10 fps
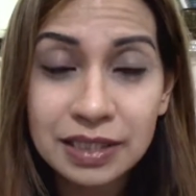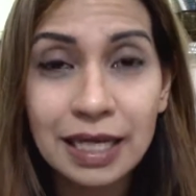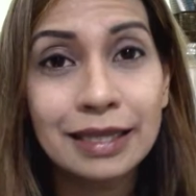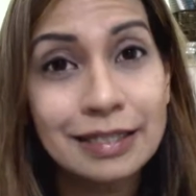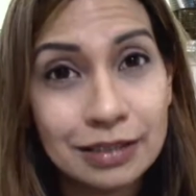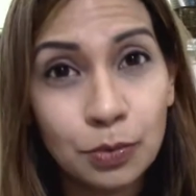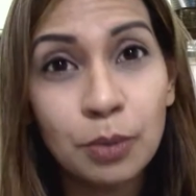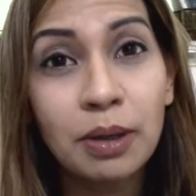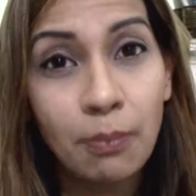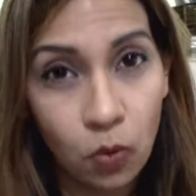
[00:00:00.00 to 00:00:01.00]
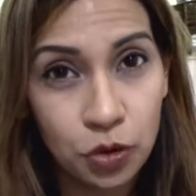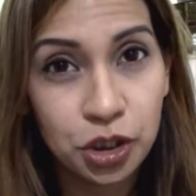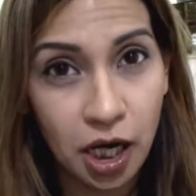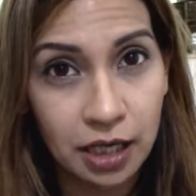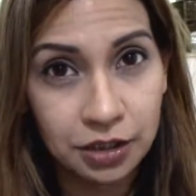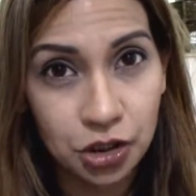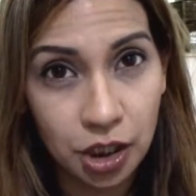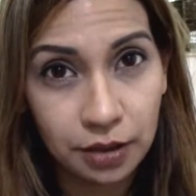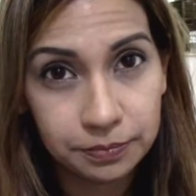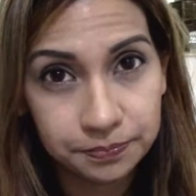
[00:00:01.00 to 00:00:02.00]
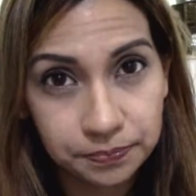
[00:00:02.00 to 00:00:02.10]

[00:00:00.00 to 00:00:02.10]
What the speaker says: is that this would be more challenging.